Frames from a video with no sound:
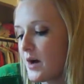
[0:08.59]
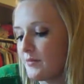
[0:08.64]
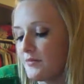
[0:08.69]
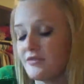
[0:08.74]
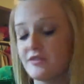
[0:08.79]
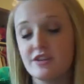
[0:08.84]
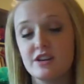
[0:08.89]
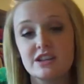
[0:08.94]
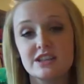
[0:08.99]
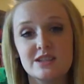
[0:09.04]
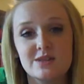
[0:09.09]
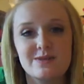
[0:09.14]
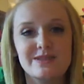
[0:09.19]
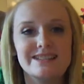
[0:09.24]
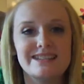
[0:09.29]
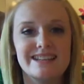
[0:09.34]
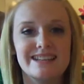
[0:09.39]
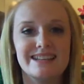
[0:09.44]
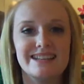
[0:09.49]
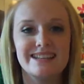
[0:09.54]
First, we
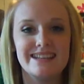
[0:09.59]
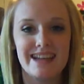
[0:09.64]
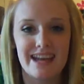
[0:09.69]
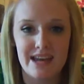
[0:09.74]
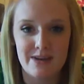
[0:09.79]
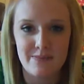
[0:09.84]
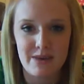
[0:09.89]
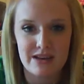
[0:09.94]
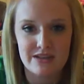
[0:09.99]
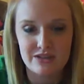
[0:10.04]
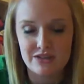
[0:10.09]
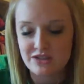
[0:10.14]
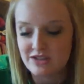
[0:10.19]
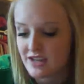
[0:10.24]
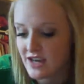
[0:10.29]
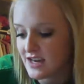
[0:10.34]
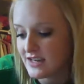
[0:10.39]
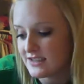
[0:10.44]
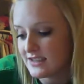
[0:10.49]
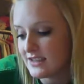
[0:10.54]
did name
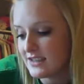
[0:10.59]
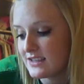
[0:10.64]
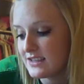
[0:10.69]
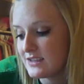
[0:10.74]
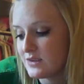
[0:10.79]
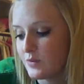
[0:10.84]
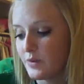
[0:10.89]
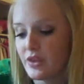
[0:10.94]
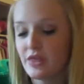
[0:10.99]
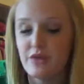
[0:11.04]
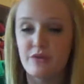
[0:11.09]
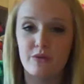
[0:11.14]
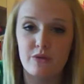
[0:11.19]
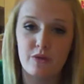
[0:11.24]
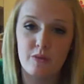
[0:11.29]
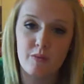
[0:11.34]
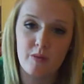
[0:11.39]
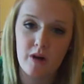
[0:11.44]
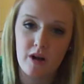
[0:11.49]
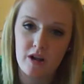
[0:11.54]
exercises. We threw
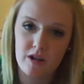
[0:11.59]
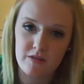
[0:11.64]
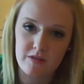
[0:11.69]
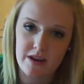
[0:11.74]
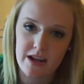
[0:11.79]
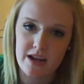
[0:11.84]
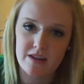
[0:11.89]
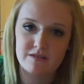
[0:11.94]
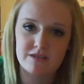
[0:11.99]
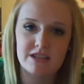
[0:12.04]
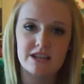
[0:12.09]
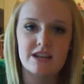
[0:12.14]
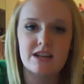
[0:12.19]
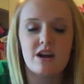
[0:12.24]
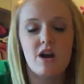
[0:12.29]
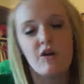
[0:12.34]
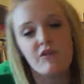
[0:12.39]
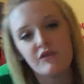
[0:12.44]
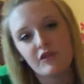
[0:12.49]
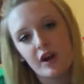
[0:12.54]
the ball around
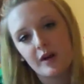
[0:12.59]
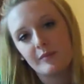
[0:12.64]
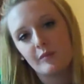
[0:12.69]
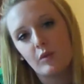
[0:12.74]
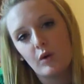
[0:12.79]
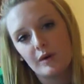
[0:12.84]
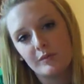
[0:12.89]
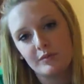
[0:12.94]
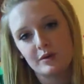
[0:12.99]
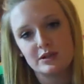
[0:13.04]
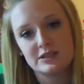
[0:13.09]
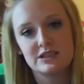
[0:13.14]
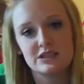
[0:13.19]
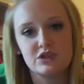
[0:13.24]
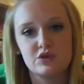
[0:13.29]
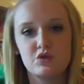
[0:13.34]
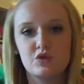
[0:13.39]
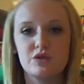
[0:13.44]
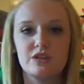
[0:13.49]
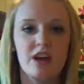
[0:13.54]
from one person
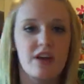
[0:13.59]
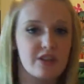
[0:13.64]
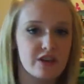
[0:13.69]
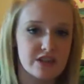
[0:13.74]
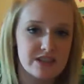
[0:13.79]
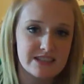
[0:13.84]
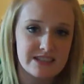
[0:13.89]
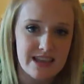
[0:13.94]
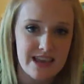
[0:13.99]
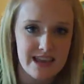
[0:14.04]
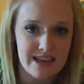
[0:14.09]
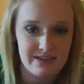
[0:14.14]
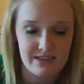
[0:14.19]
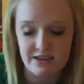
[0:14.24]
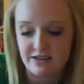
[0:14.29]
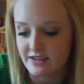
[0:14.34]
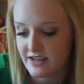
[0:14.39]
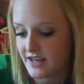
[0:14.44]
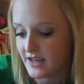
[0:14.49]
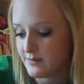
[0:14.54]
to another, saying
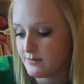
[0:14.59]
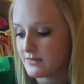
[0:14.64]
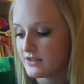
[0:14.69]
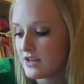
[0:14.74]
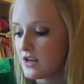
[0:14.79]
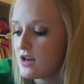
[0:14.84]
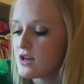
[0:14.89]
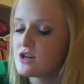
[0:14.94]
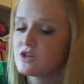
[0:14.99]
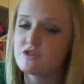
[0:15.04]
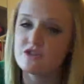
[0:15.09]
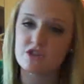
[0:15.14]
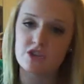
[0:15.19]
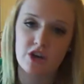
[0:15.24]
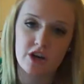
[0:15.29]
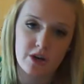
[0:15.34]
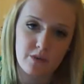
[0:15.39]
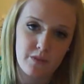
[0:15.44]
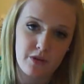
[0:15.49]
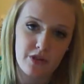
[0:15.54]
their names,
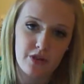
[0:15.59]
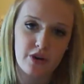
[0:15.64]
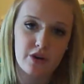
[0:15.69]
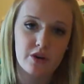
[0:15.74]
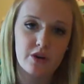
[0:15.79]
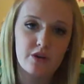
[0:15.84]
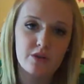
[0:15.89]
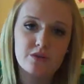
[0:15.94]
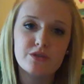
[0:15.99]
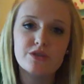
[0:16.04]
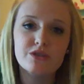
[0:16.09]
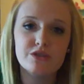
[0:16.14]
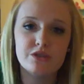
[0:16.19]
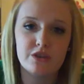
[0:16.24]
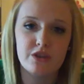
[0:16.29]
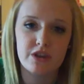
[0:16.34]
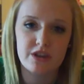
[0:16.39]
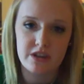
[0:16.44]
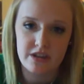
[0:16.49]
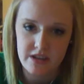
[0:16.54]
starting with our own to
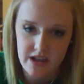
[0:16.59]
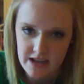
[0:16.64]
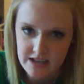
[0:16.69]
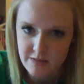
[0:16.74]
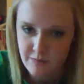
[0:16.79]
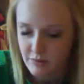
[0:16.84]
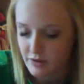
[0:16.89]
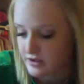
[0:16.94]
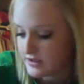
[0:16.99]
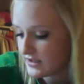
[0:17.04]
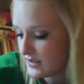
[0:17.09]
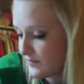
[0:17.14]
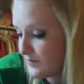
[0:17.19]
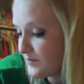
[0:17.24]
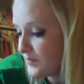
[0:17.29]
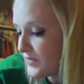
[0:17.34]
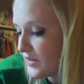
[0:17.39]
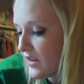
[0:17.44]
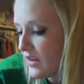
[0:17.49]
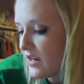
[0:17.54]
the next person.
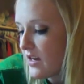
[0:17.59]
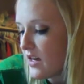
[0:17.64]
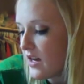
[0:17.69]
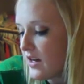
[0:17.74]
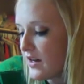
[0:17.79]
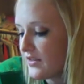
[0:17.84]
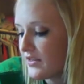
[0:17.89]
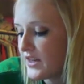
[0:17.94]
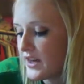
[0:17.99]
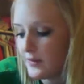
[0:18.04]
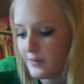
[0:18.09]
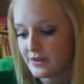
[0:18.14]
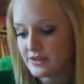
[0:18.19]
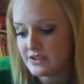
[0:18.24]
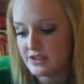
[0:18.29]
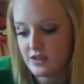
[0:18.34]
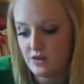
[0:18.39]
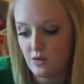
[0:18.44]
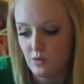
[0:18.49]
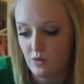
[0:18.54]
And then we
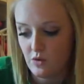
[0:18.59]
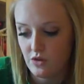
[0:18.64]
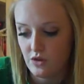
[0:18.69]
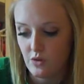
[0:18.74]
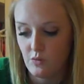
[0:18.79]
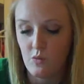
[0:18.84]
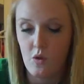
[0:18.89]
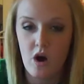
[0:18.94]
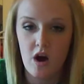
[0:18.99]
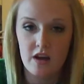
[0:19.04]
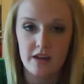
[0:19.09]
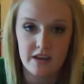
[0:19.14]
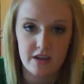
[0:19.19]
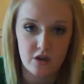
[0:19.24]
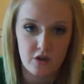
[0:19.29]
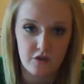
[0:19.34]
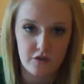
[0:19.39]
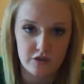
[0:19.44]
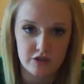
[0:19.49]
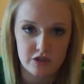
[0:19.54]
did walking
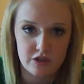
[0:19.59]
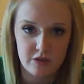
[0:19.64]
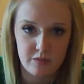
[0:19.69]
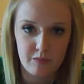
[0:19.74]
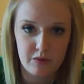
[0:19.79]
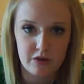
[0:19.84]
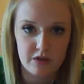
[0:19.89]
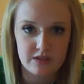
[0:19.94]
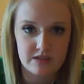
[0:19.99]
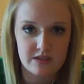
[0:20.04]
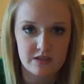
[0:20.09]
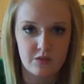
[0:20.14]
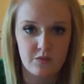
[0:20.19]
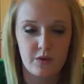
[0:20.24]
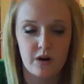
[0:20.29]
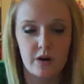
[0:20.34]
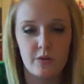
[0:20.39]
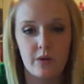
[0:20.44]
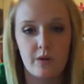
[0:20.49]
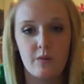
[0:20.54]
over to the person,
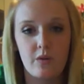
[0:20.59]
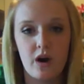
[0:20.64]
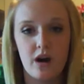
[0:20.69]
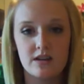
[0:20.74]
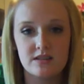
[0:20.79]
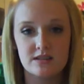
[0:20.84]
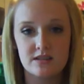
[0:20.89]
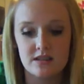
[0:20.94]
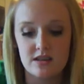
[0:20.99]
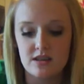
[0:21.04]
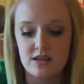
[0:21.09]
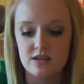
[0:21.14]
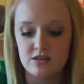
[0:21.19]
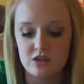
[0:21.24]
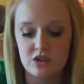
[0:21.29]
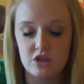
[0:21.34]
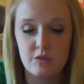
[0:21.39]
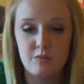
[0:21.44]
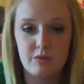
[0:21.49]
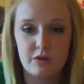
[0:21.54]
where we walked
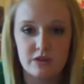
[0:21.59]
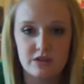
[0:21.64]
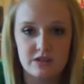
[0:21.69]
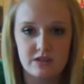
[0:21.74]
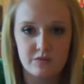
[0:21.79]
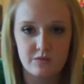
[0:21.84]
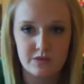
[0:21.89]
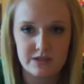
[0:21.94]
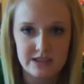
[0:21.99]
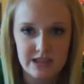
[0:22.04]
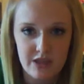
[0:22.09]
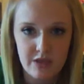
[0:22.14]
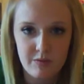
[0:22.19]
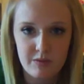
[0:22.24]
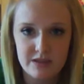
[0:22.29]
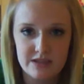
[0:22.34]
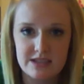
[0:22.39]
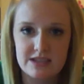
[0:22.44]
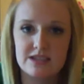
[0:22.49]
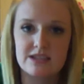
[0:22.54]
to the person, we said the
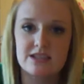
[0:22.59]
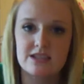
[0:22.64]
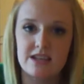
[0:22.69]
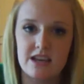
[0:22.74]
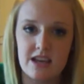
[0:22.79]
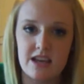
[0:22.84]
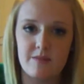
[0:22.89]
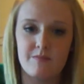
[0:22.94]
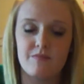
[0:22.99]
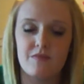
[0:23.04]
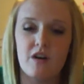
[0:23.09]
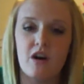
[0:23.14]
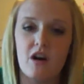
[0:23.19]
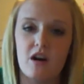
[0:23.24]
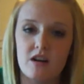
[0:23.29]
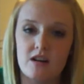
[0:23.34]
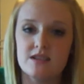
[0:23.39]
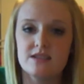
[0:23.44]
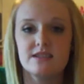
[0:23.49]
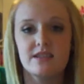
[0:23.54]
person's name,
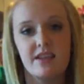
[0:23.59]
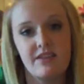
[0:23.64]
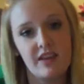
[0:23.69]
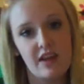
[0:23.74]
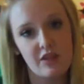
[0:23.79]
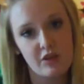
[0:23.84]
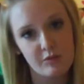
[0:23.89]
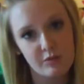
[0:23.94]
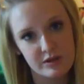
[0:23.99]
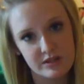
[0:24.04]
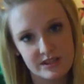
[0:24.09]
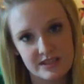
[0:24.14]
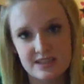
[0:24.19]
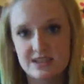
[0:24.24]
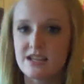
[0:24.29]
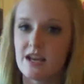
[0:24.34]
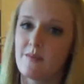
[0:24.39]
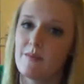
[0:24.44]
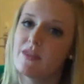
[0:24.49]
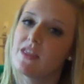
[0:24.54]
ours, and then the other person's
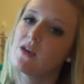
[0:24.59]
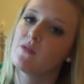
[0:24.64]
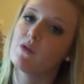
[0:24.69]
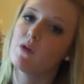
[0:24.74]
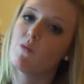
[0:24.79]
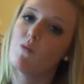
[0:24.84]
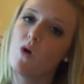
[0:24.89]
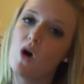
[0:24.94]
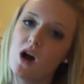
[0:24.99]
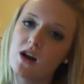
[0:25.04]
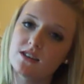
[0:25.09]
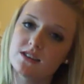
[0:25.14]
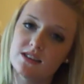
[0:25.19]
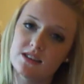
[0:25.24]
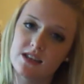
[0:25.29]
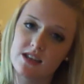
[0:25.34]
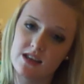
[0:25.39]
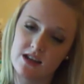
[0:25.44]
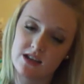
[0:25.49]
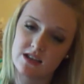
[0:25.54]
name, and then we walked
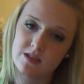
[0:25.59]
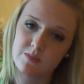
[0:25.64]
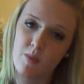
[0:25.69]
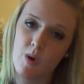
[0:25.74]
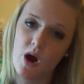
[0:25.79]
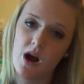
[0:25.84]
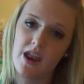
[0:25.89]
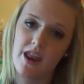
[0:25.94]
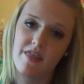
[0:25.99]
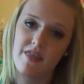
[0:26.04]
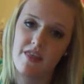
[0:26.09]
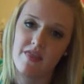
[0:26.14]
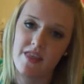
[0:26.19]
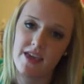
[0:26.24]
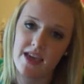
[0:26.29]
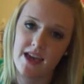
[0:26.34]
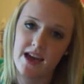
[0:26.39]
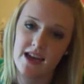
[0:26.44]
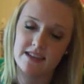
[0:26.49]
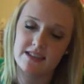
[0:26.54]
to their spot, and then
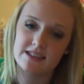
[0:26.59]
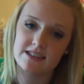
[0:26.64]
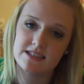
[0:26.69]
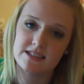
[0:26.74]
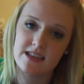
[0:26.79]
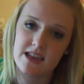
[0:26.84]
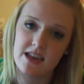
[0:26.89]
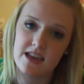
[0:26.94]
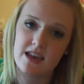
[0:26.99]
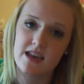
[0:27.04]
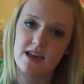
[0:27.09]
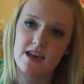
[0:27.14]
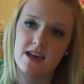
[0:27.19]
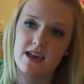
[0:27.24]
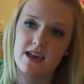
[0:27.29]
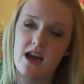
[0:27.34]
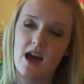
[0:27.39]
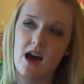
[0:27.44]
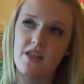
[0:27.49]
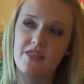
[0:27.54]
they had to say
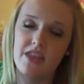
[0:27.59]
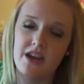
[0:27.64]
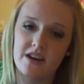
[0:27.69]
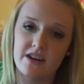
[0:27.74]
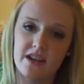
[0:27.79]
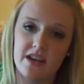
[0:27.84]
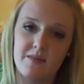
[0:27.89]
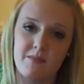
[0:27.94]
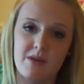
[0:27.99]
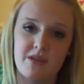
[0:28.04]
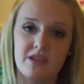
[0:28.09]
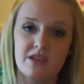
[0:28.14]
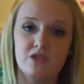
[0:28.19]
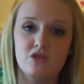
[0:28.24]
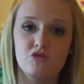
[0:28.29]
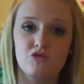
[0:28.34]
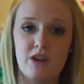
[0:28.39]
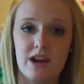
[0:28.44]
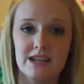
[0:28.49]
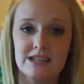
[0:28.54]
their name and then
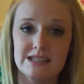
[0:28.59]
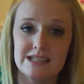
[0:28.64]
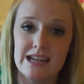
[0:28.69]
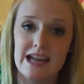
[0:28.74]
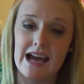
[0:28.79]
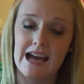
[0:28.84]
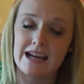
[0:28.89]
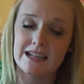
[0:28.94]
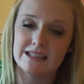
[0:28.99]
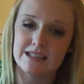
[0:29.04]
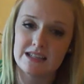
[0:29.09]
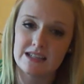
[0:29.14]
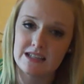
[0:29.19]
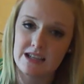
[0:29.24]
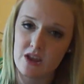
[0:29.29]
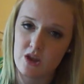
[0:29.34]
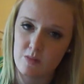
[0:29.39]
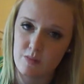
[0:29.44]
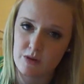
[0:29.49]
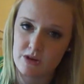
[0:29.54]
direct it at
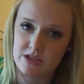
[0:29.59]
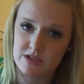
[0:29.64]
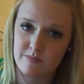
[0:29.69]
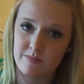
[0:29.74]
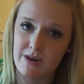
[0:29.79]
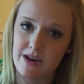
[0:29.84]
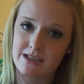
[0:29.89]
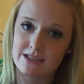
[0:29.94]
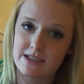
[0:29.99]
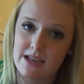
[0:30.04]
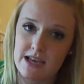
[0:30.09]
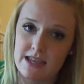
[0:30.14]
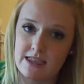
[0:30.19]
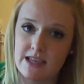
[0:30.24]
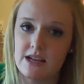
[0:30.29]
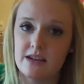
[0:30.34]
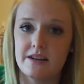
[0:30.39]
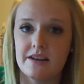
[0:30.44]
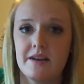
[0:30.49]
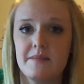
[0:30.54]
another person by saying
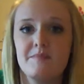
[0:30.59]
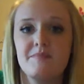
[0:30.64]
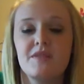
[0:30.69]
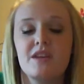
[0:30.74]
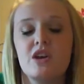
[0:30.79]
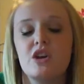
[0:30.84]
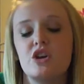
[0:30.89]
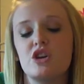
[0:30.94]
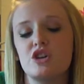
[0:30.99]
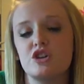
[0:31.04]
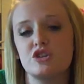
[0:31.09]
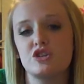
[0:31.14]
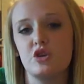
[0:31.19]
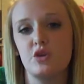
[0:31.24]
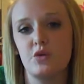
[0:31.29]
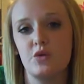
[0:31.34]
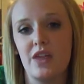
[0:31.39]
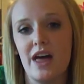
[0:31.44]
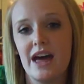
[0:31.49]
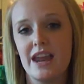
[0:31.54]
their name.
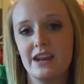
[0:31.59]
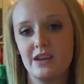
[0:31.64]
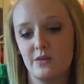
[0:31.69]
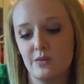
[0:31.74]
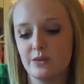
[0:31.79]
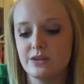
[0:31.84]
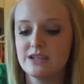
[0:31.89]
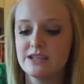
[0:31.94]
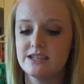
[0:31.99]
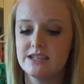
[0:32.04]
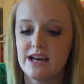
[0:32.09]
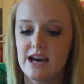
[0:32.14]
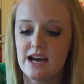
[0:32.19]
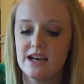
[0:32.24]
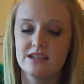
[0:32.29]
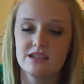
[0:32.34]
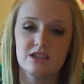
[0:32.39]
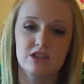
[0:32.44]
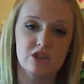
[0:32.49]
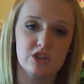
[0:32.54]
So we did
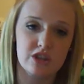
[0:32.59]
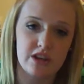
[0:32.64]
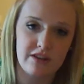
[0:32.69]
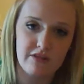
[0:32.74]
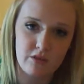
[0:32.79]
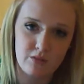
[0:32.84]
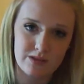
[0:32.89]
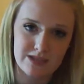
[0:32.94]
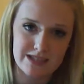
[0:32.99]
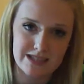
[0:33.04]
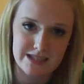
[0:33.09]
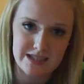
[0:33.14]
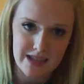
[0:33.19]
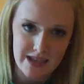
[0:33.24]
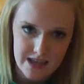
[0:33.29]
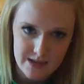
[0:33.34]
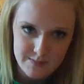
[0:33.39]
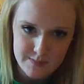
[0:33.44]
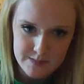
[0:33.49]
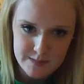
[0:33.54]
that to learn everyone's
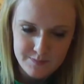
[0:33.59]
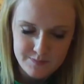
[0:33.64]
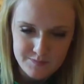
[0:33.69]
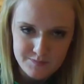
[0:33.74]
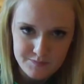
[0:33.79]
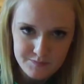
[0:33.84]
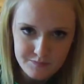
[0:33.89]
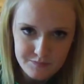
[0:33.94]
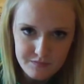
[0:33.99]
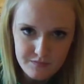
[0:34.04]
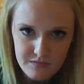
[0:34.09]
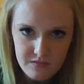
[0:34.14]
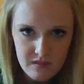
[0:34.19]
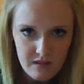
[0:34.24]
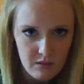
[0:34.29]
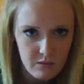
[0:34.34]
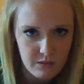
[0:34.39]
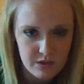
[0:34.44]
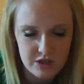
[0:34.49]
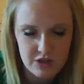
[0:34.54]
names.
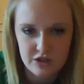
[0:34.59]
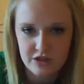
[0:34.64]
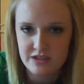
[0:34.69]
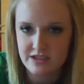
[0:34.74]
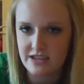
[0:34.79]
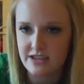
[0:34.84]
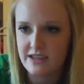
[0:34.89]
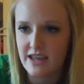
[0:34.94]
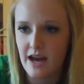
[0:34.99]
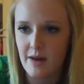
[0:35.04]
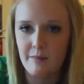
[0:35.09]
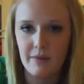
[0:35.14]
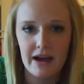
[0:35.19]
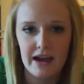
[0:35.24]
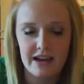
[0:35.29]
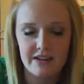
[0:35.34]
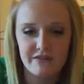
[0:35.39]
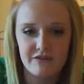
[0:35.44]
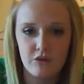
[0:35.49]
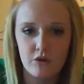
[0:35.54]
We just did that
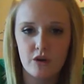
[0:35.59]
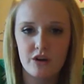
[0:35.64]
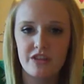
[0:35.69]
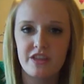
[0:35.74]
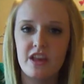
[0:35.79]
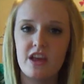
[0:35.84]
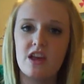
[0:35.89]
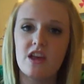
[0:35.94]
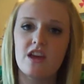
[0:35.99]
back and forth.